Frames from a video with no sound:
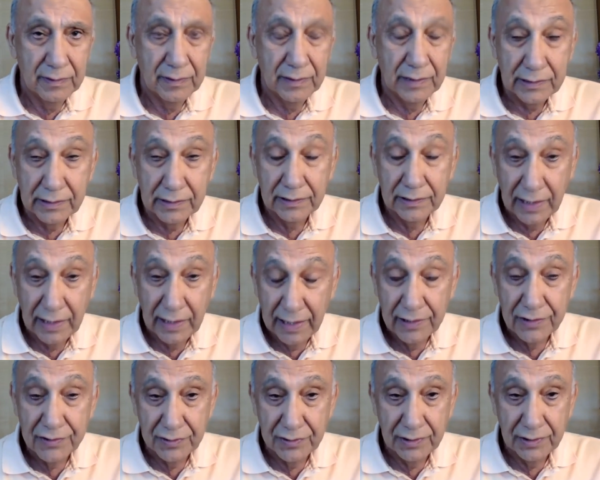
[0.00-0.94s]

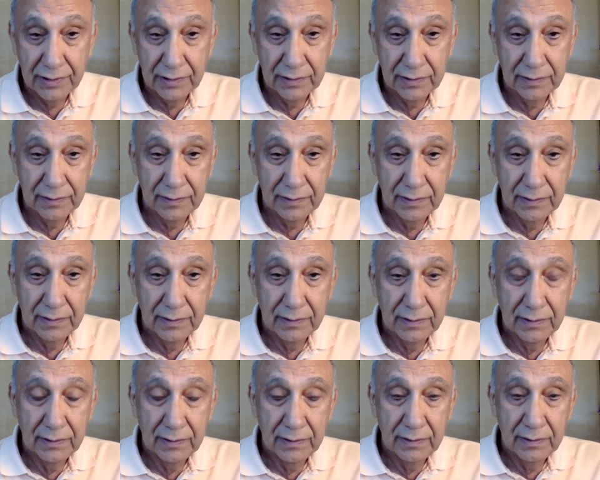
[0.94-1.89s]
recognizing
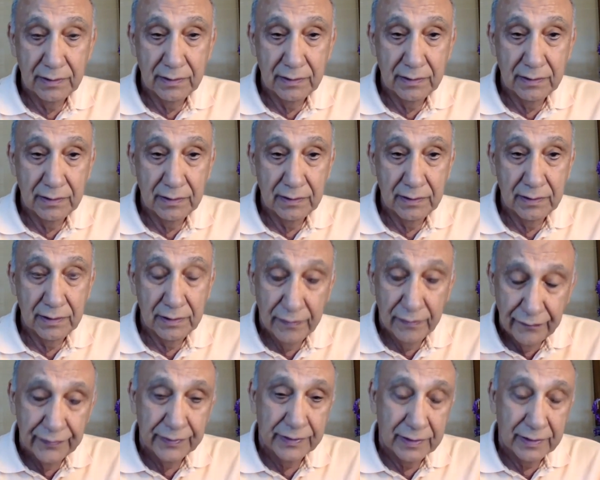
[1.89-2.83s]
the
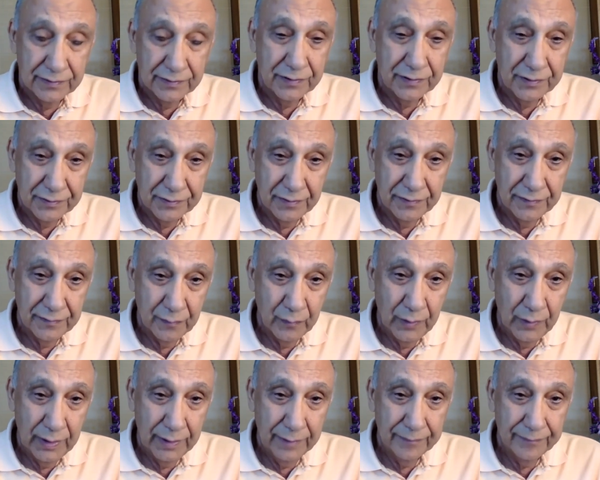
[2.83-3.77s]
difficulties in the
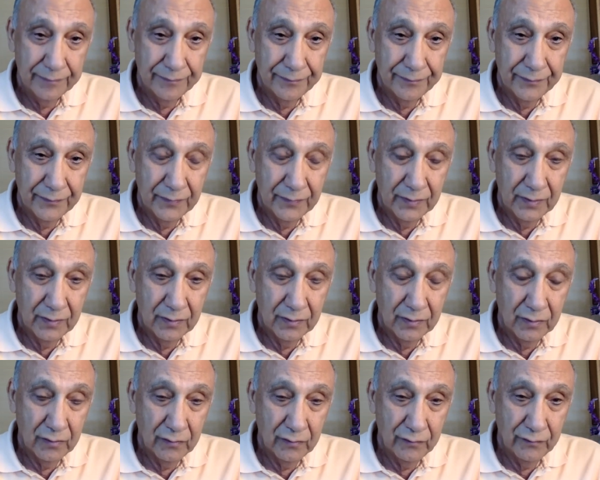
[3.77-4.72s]
way
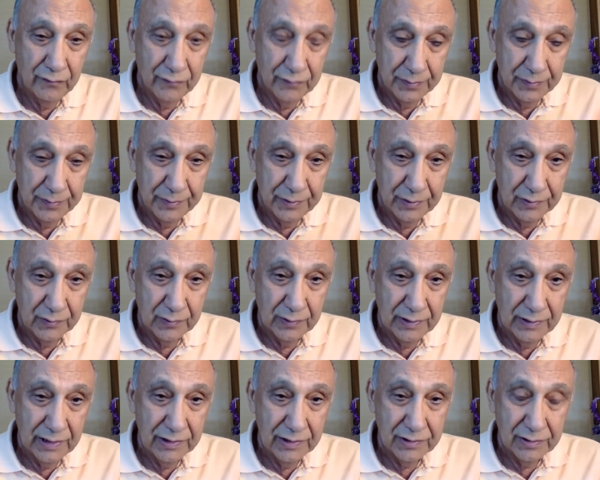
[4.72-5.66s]
of
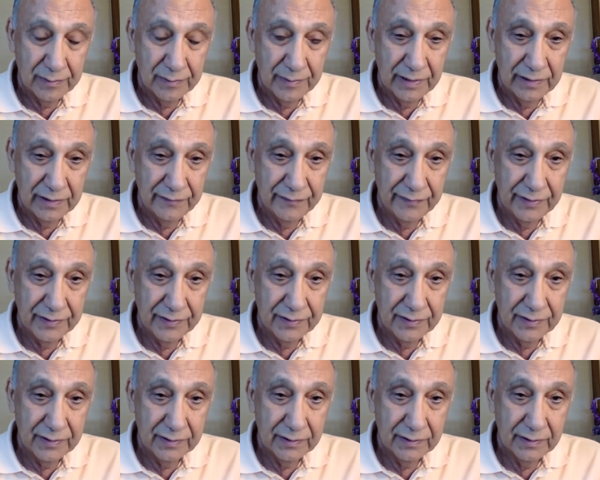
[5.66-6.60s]
spiritual nature
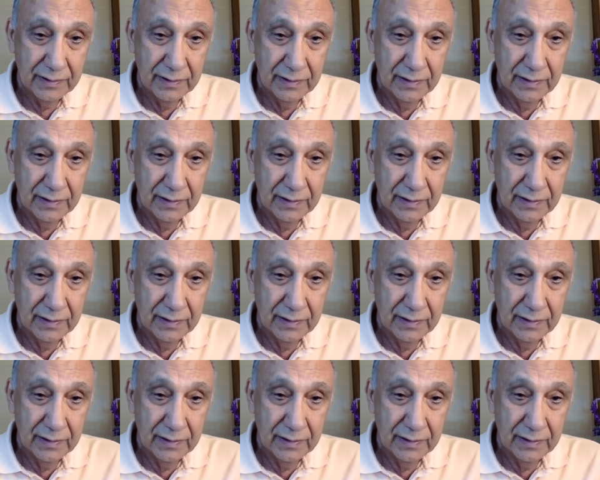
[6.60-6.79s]
manifesting.